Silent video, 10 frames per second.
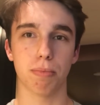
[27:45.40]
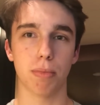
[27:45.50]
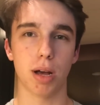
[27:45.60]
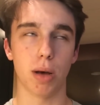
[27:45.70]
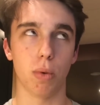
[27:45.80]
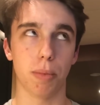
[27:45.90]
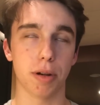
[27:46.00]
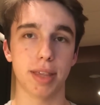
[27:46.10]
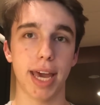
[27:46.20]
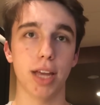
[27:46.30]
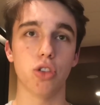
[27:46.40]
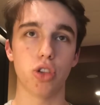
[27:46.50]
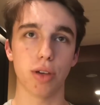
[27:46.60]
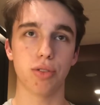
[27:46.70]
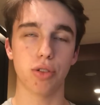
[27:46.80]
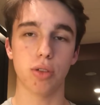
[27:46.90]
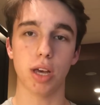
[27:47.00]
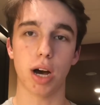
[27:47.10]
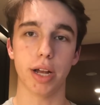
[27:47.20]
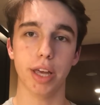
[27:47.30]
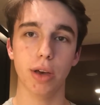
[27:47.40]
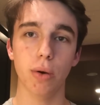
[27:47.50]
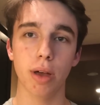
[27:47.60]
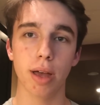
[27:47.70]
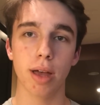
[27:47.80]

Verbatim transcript: uh, will pertain just to the audio,